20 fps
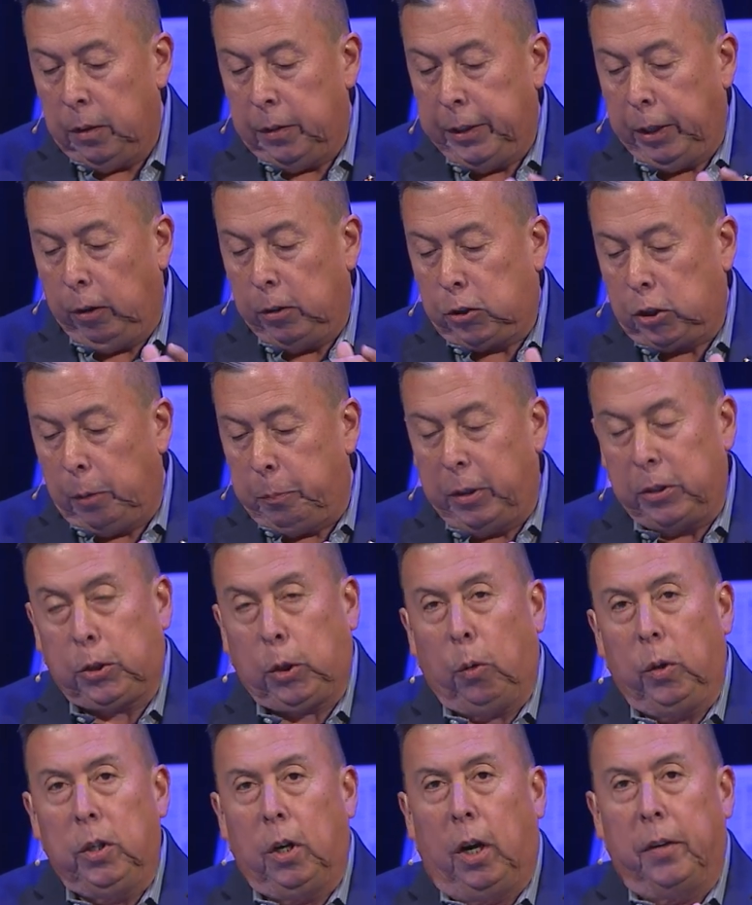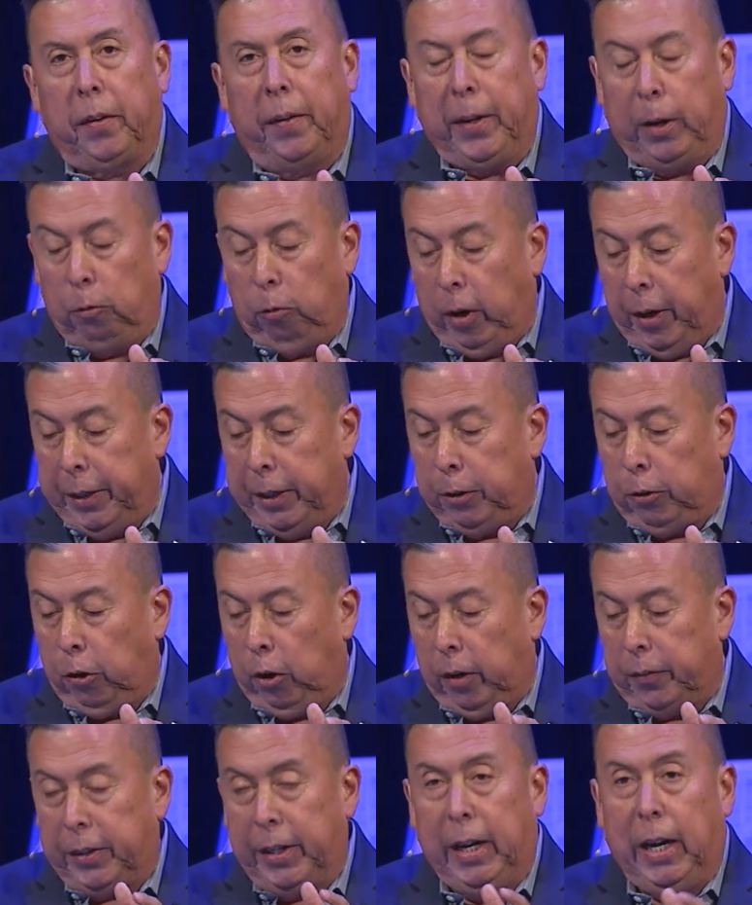There is so much going on on that running
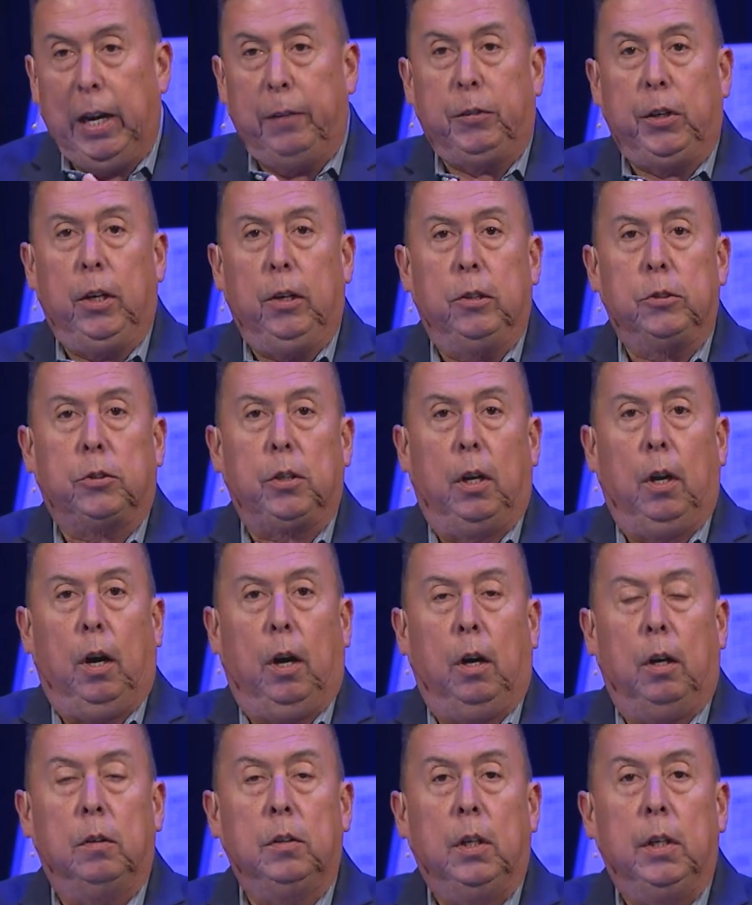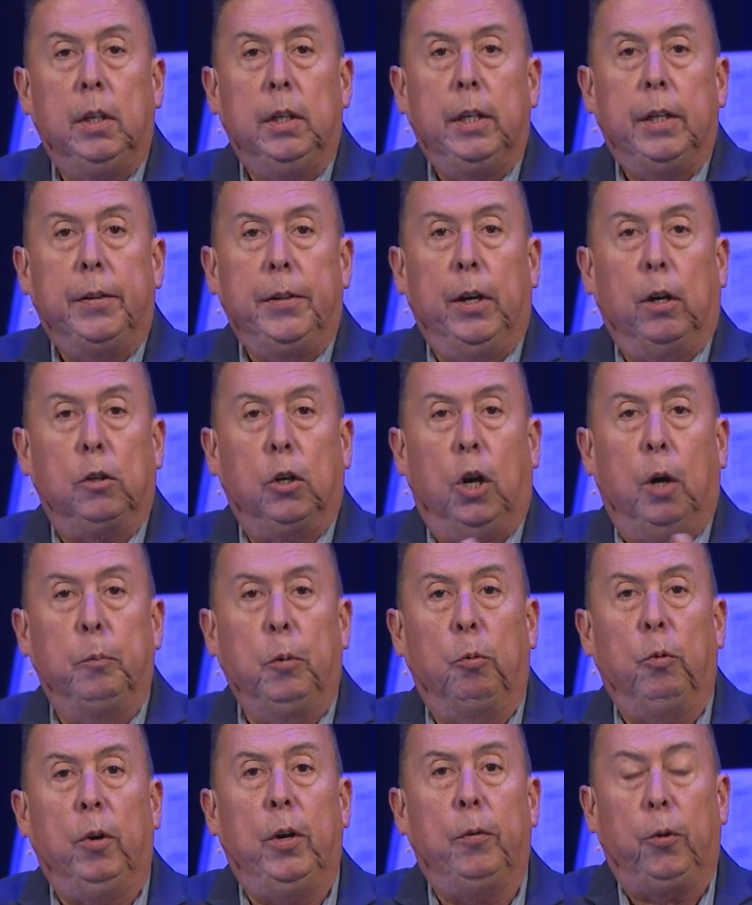trail that I have used along the
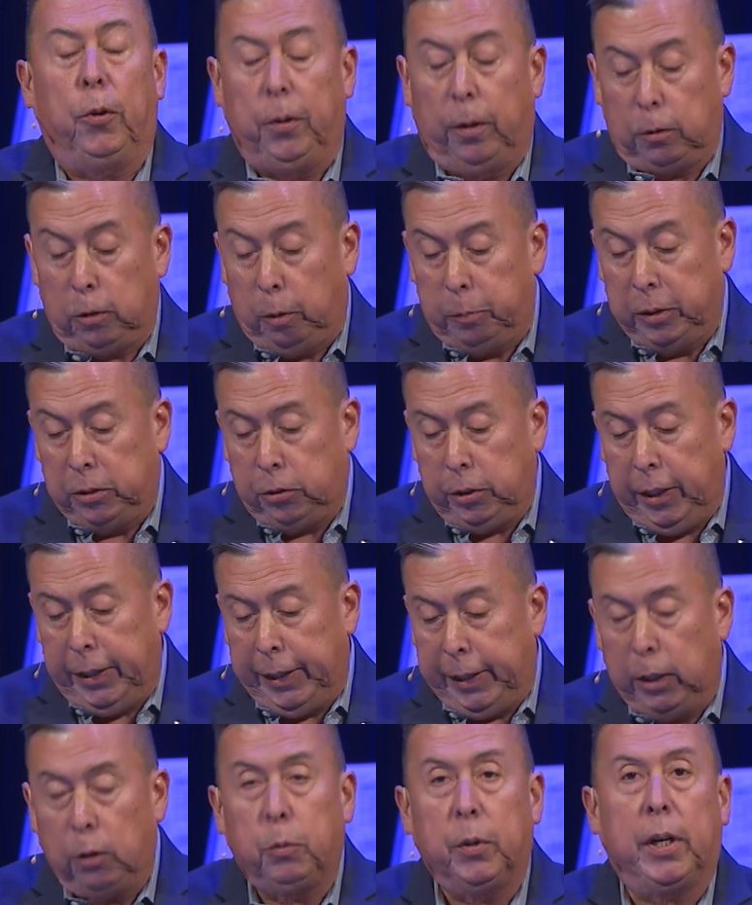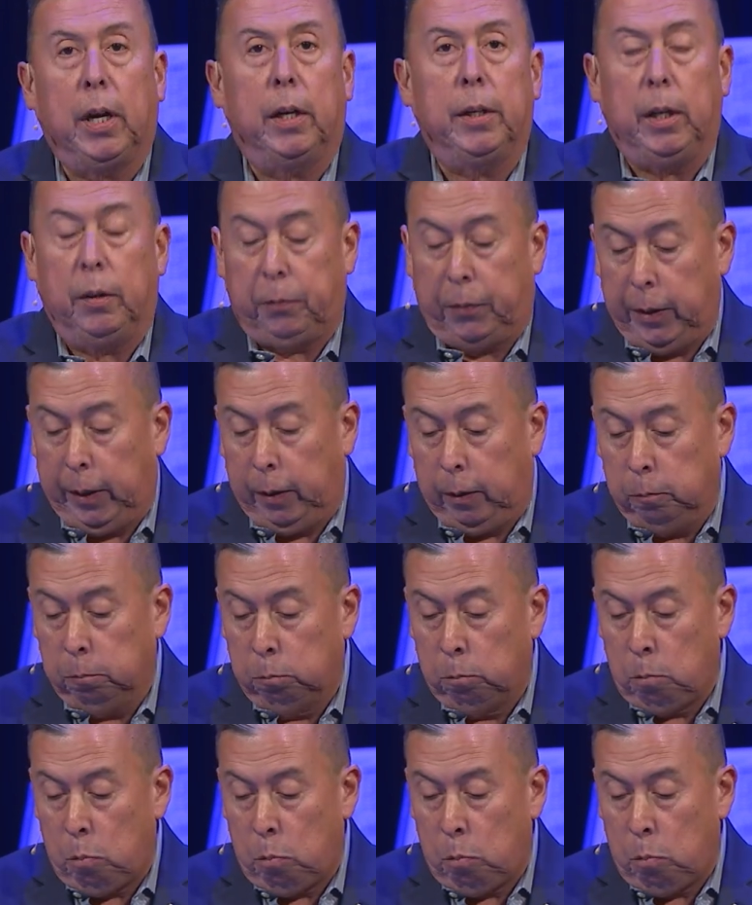Oklahoma River in Oklahoma City when I lived there.